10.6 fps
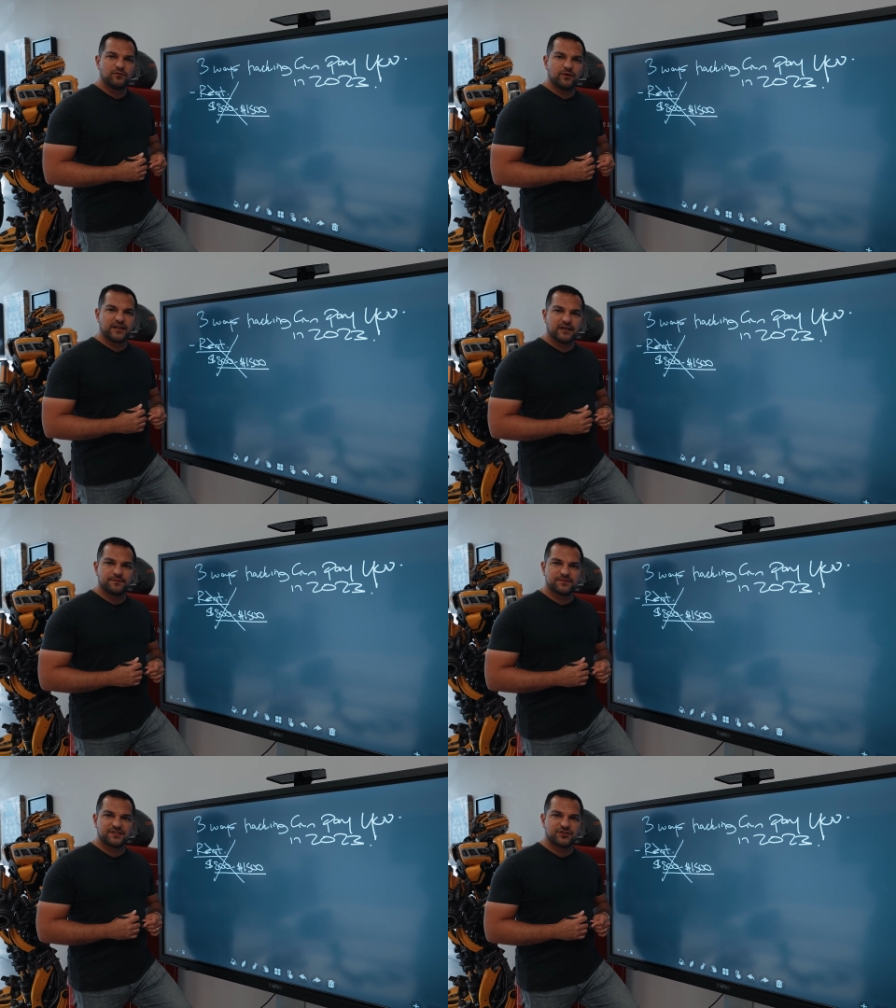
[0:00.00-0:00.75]
when it
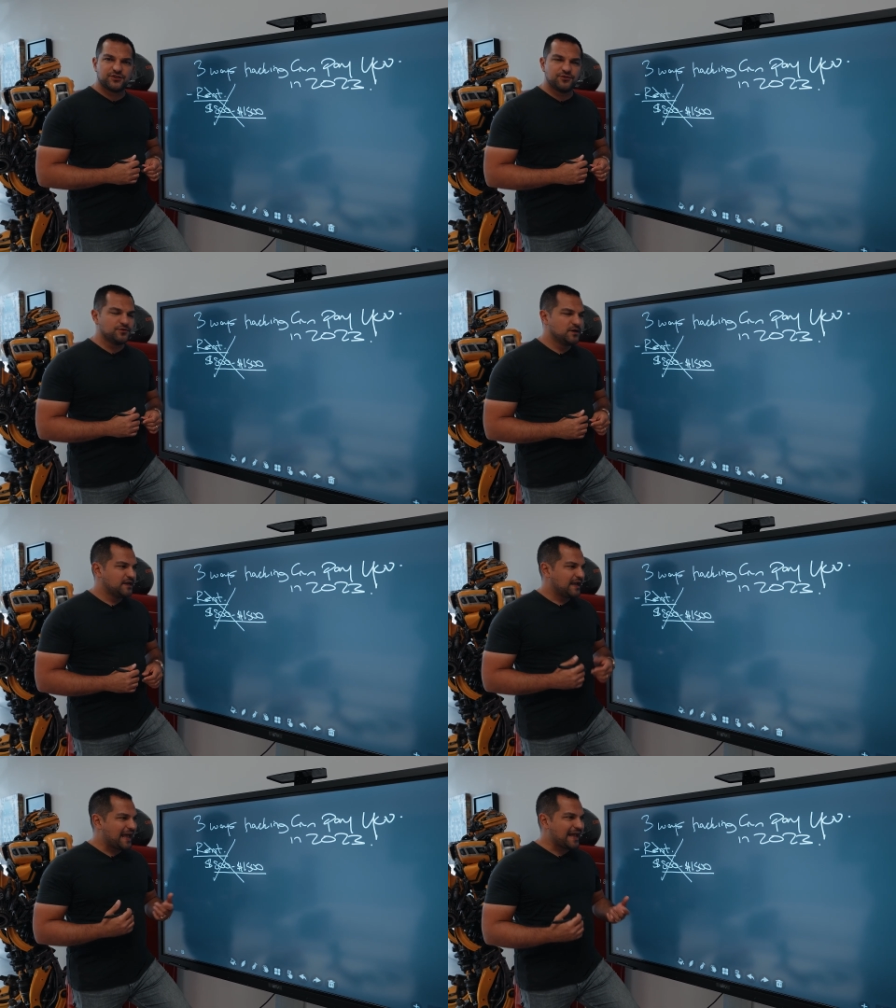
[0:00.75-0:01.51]
comes to
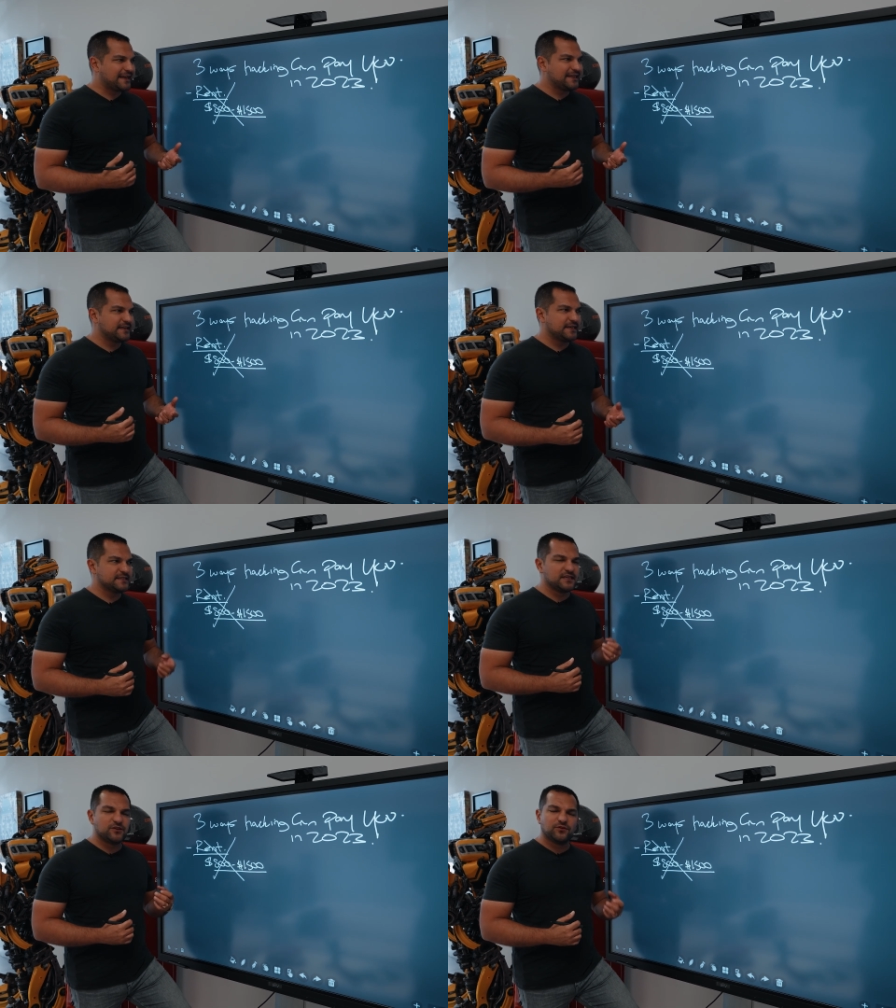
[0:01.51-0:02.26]
hacking
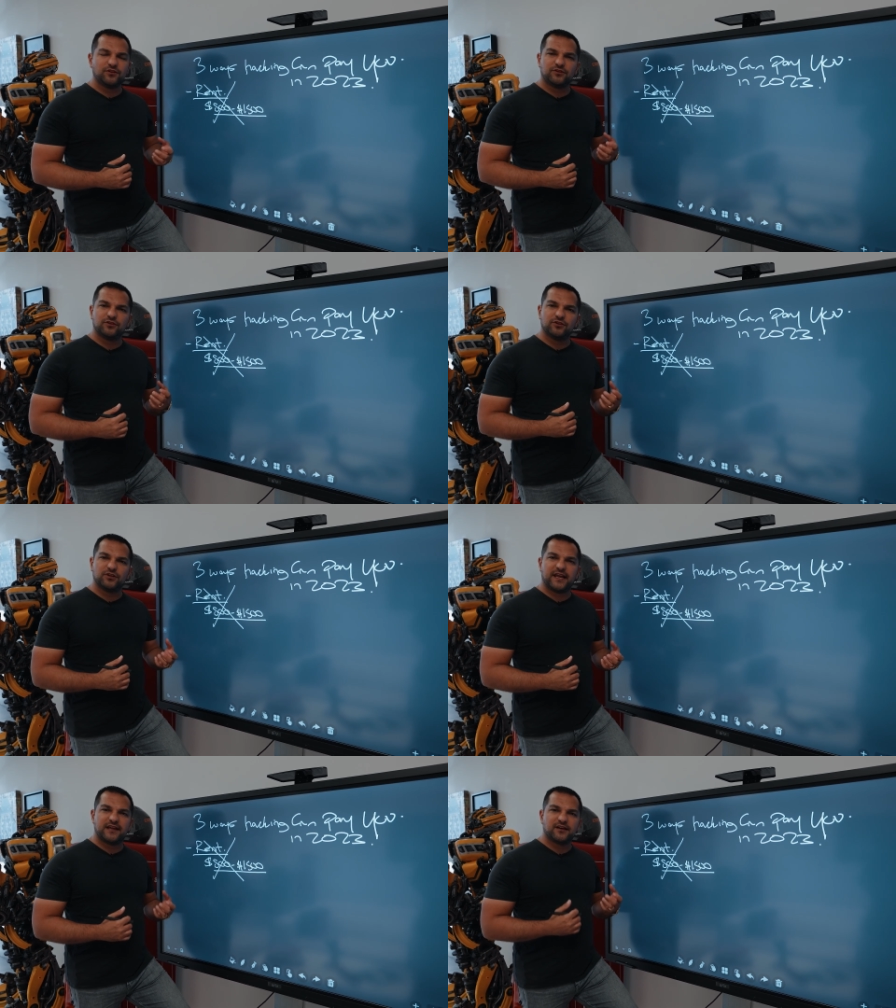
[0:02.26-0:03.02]
is they don't
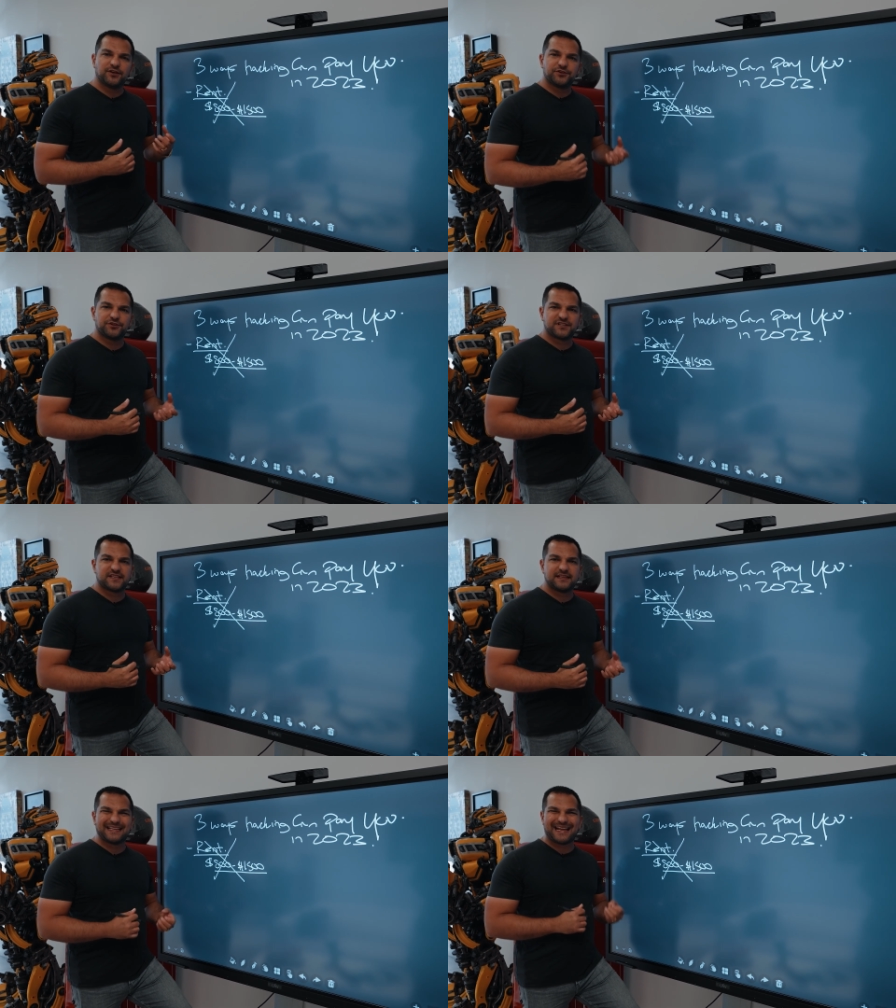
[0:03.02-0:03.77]
look and
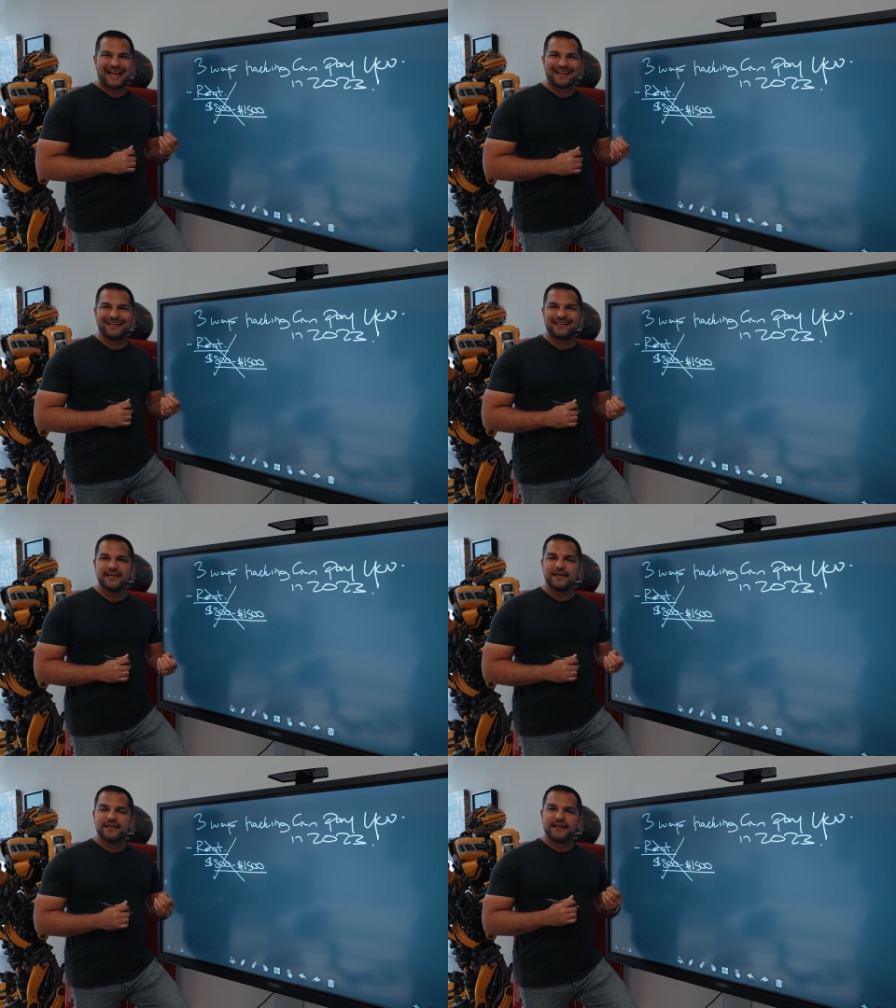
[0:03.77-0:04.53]
understand that
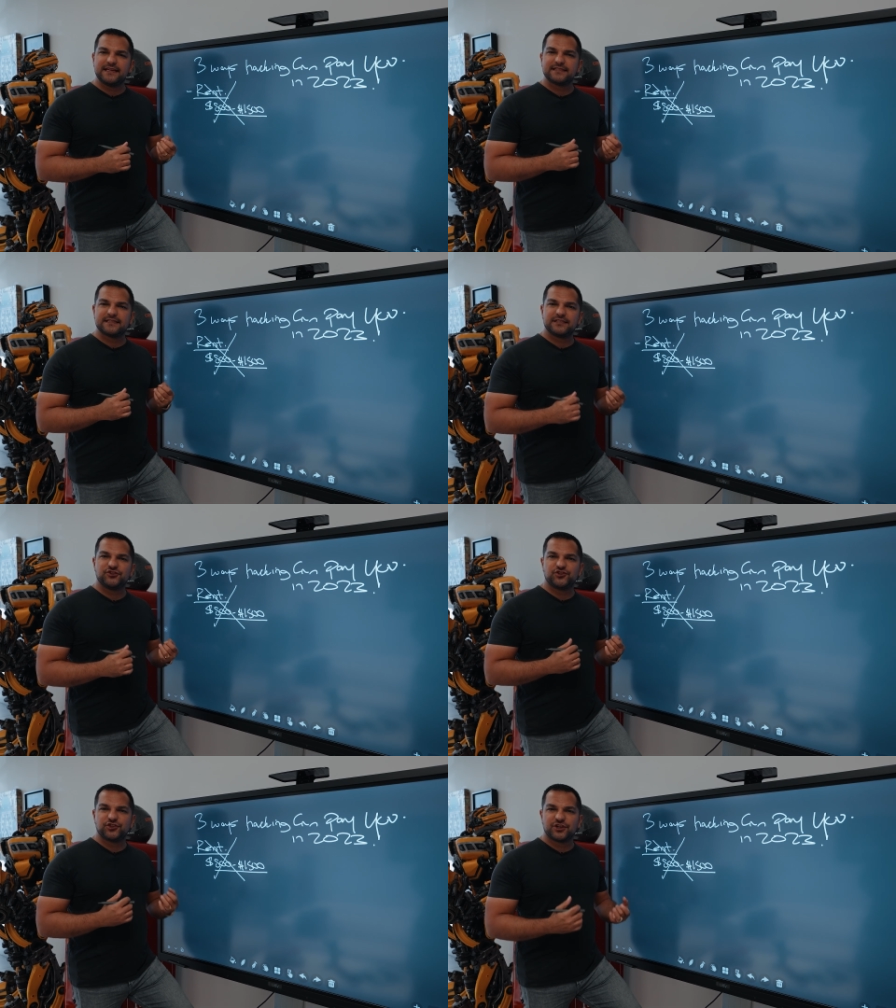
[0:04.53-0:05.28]
hacking
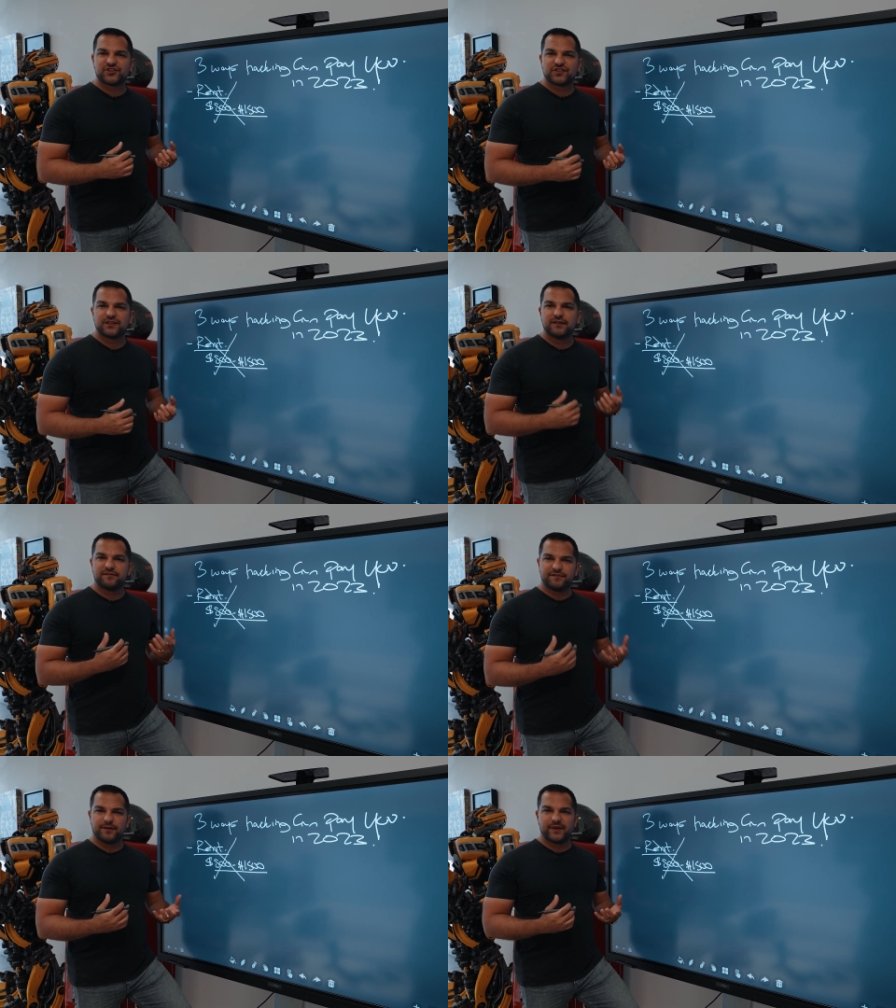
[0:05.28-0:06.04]
isn't just
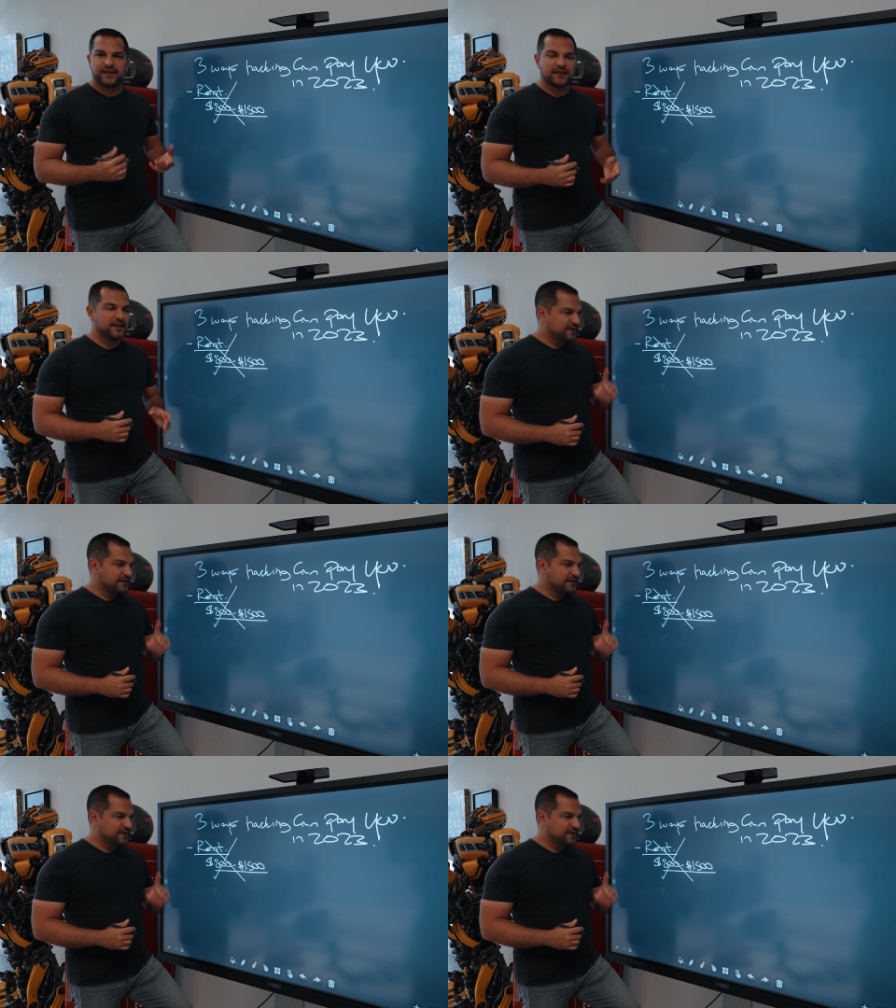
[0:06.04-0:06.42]
flipping.